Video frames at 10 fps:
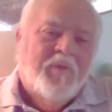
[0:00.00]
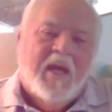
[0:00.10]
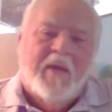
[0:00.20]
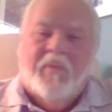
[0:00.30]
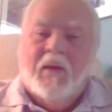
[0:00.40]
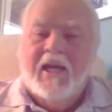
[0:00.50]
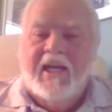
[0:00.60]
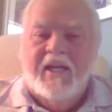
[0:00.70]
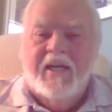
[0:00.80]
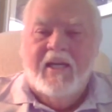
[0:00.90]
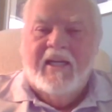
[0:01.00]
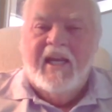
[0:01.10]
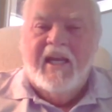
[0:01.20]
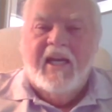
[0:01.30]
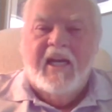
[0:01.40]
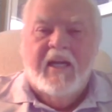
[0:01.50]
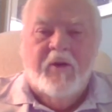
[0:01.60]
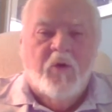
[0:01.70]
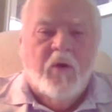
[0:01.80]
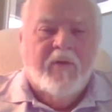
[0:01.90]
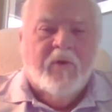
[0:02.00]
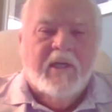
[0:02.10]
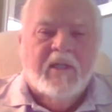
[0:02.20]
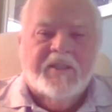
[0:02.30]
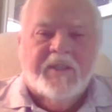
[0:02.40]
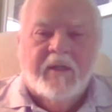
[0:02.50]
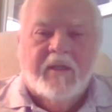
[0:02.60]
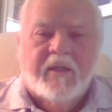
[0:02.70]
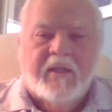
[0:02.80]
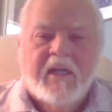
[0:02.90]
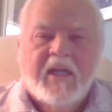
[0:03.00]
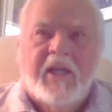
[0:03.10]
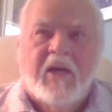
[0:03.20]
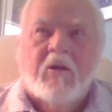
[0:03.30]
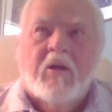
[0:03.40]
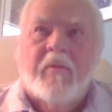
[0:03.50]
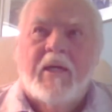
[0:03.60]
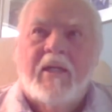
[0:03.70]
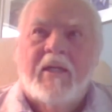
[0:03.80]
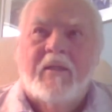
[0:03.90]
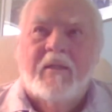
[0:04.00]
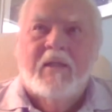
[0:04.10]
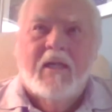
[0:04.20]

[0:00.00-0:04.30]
They played Kenny and whoever else, Junkerman and